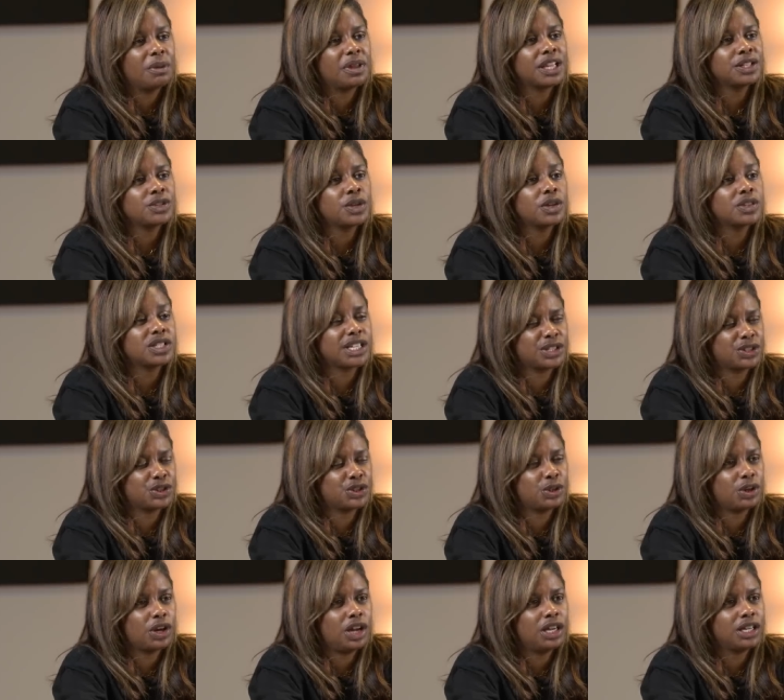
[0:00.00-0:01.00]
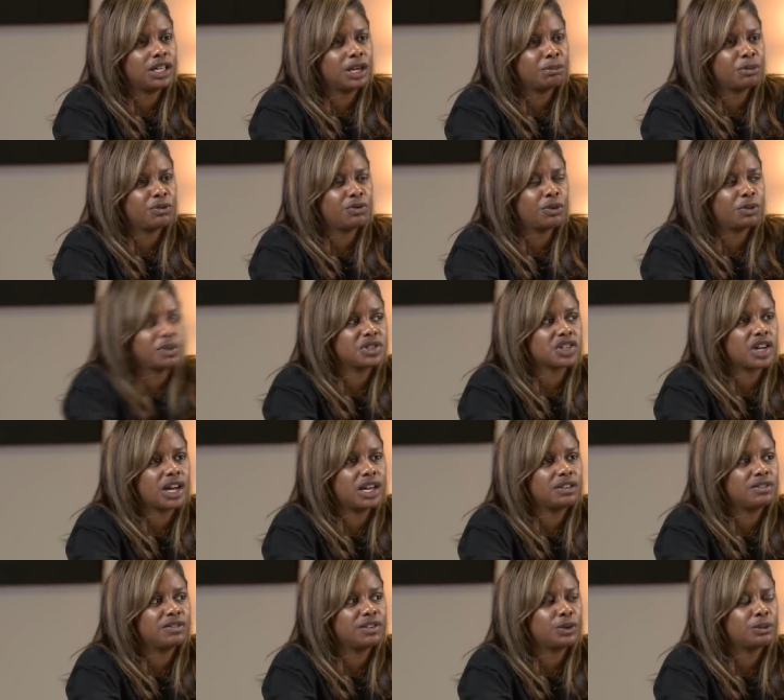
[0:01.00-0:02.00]
Well, that's what I was saying to you earlier before we
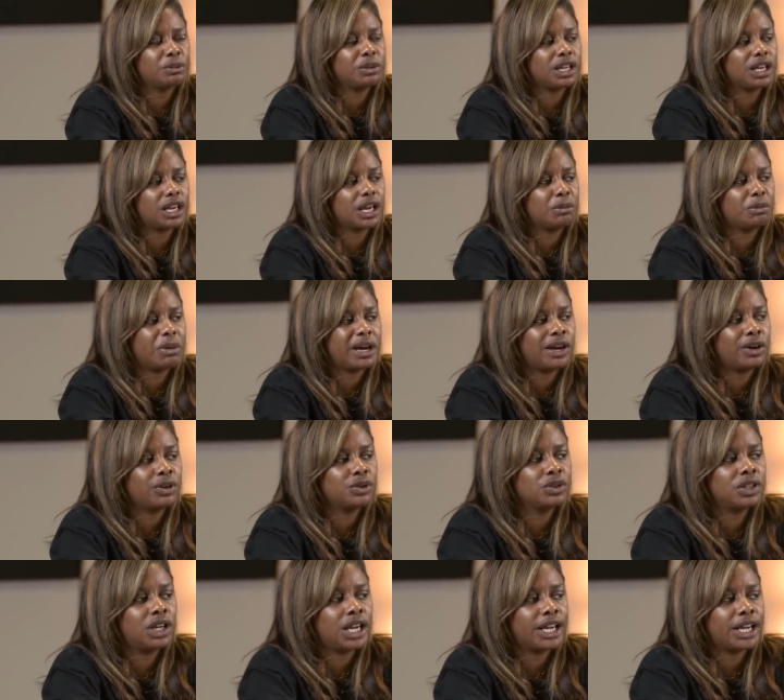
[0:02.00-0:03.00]
started filming about